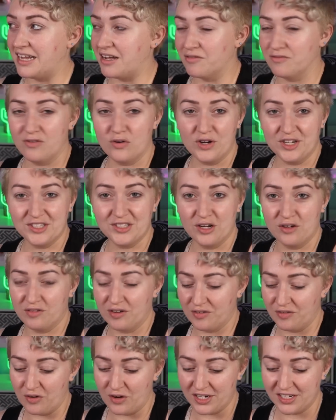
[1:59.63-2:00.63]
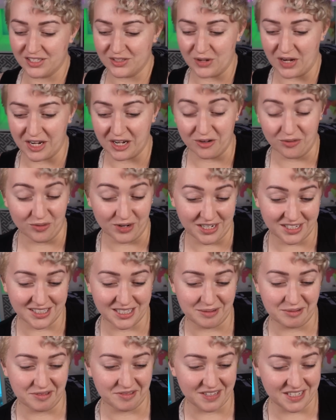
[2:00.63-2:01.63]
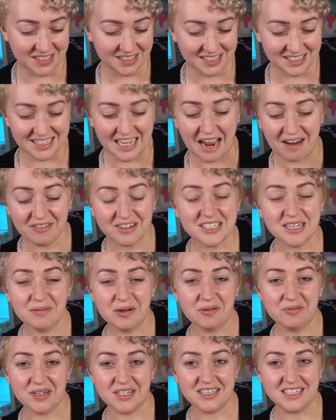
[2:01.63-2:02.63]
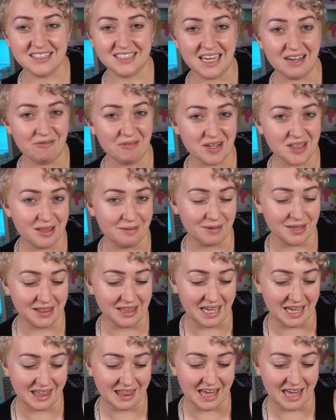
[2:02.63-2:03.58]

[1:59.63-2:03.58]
a voiceover voice so I can read some of these because every time I read these, I read them in like